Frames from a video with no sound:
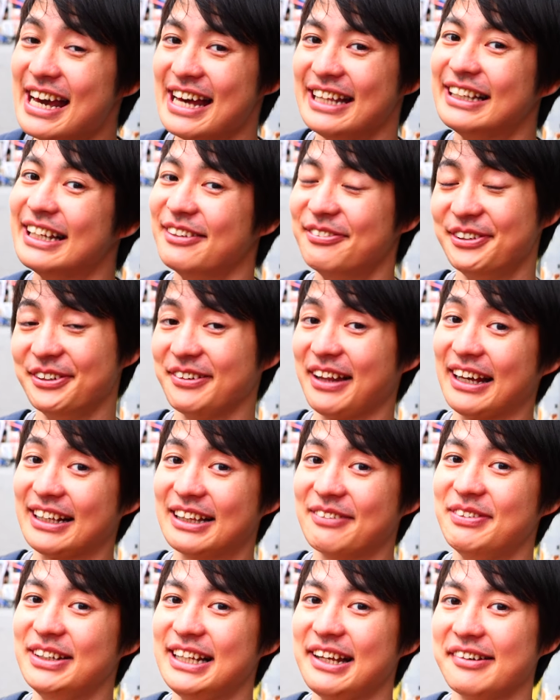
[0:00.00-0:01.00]
And if you like
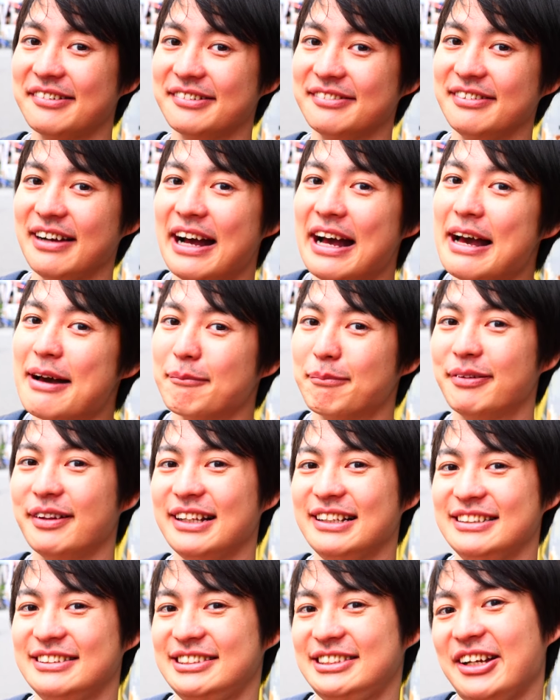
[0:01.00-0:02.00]
the video,
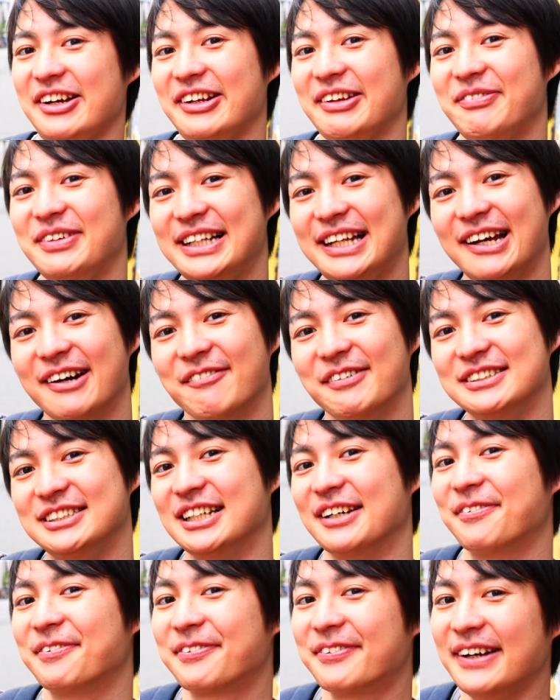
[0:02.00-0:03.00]
please share the video with
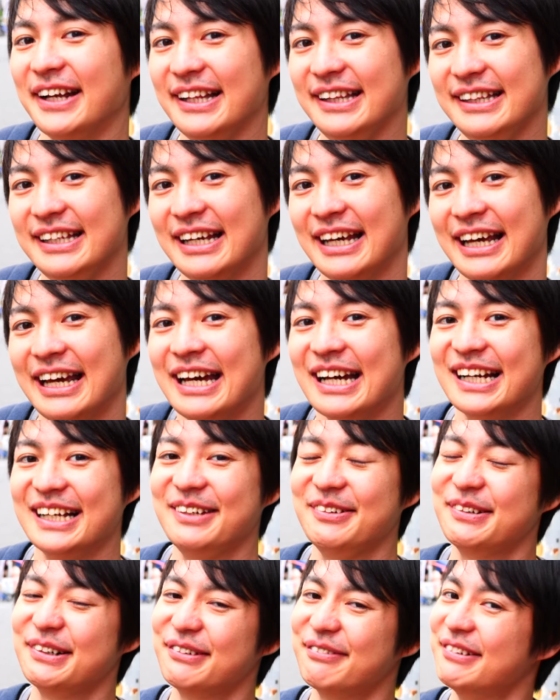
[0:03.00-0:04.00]
your friend.
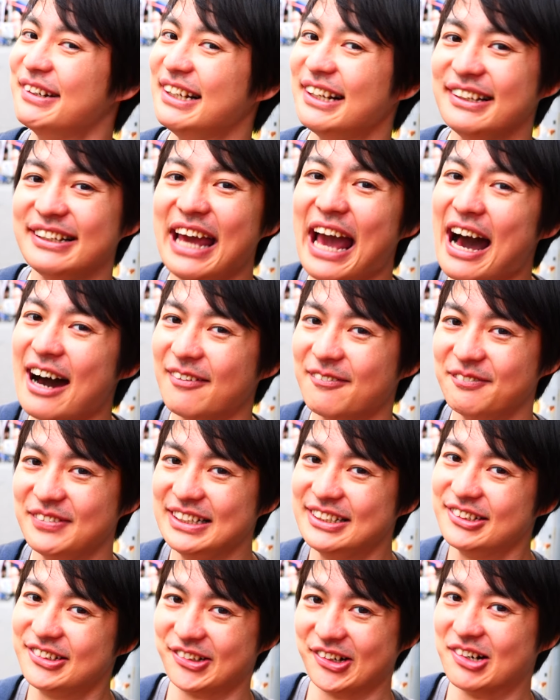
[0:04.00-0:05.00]
It will really help
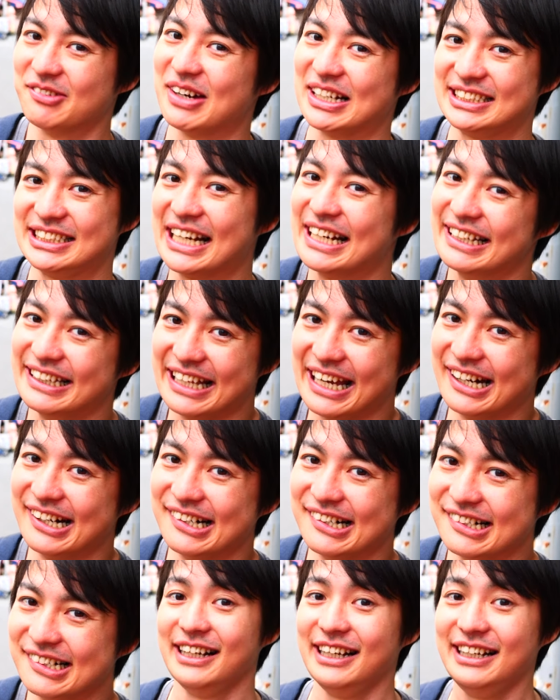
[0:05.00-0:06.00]
me to grow my
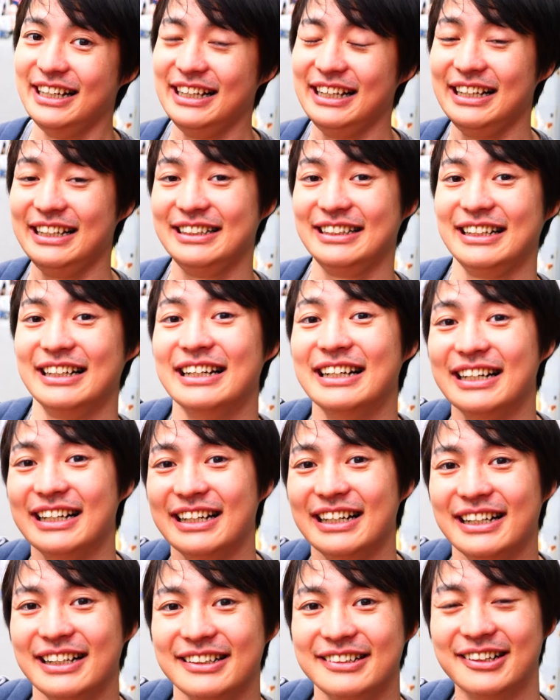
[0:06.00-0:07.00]
channel. And
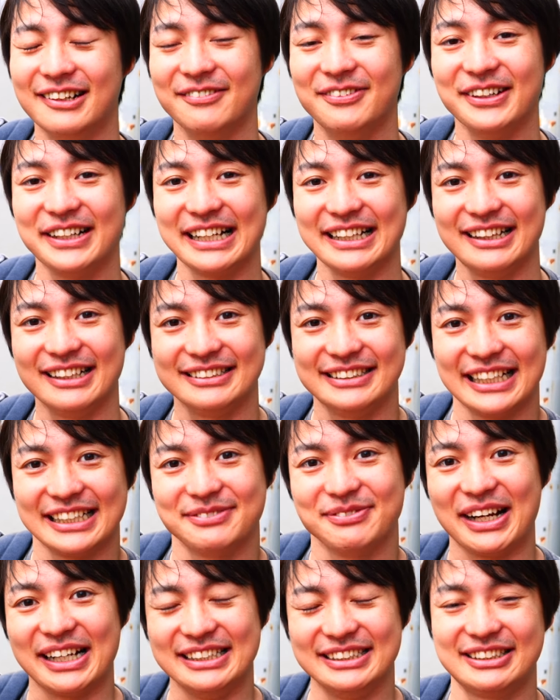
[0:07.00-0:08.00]
don't forget to
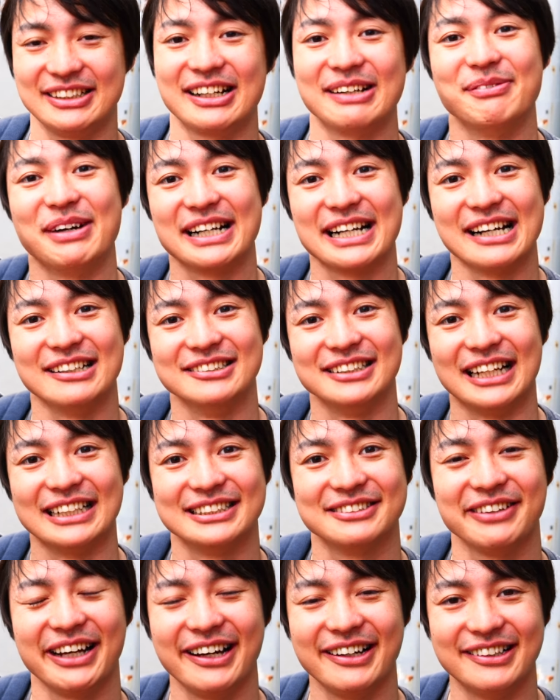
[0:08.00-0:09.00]
check my Instagram account
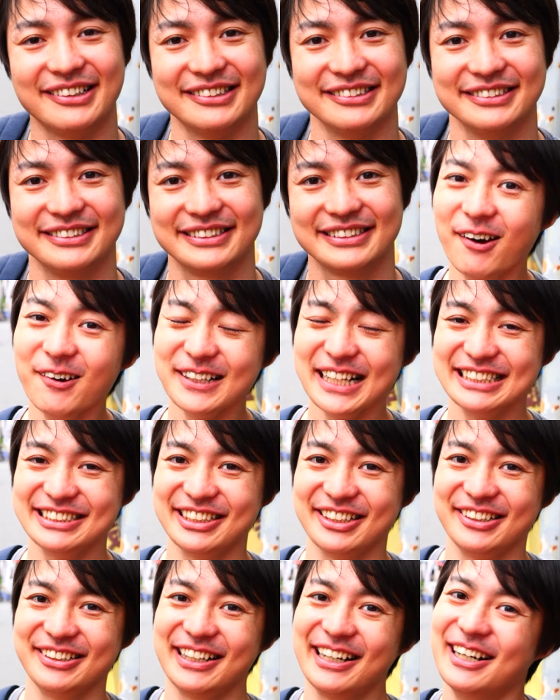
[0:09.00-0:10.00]
as well. Okay,
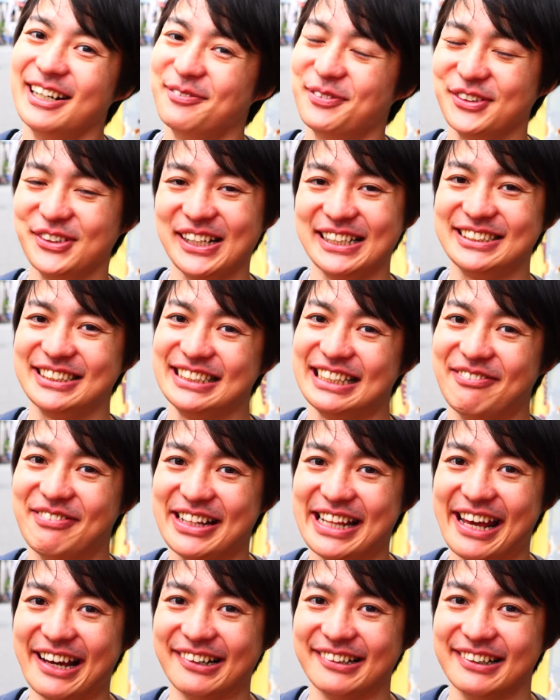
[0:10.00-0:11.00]
so hope you enjoyed the
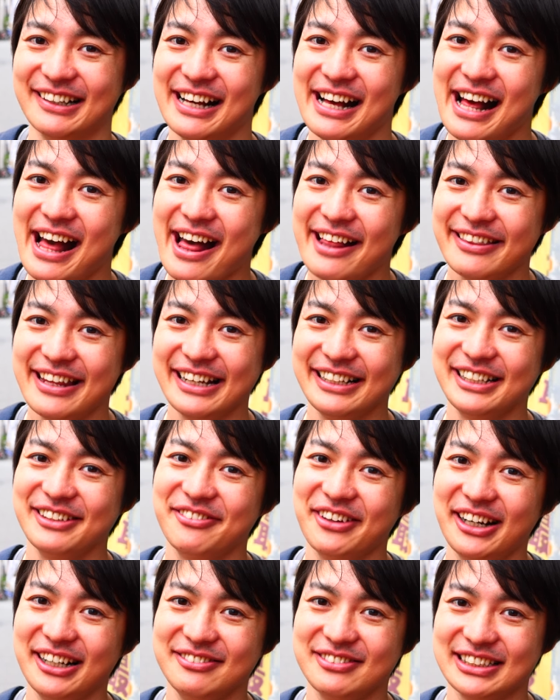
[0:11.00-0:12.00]
video. Thank you
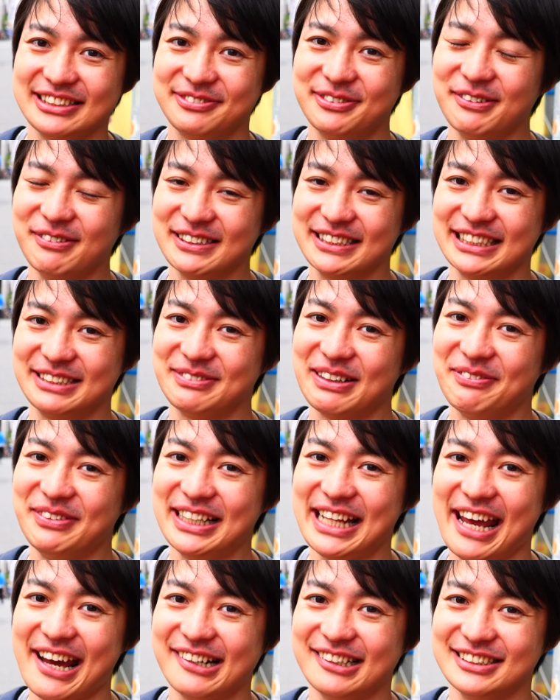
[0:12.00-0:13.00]
very much for watching my
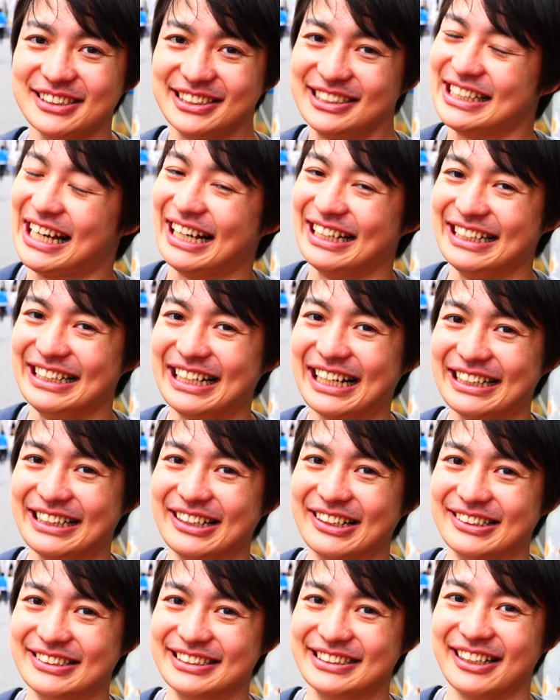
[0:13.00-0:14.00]
videos.
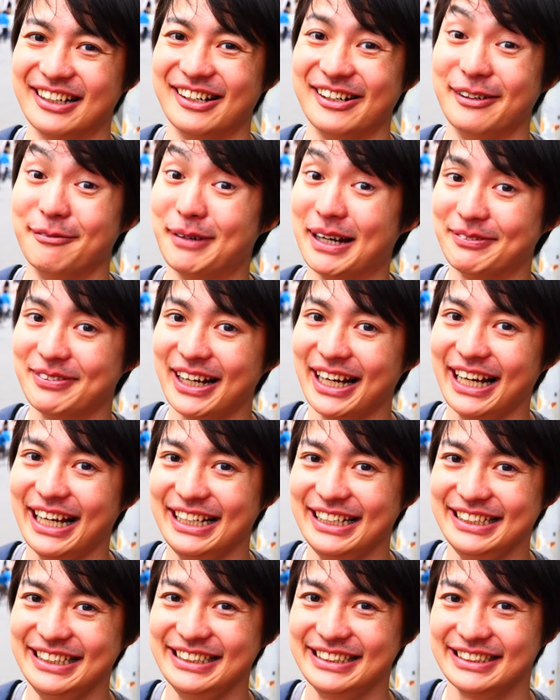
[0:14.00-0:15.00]
Arigato. So bye
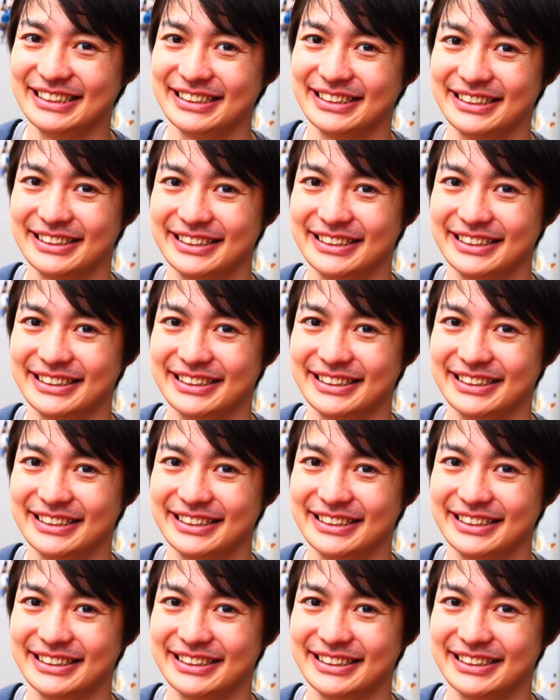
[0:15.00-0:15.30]
bye.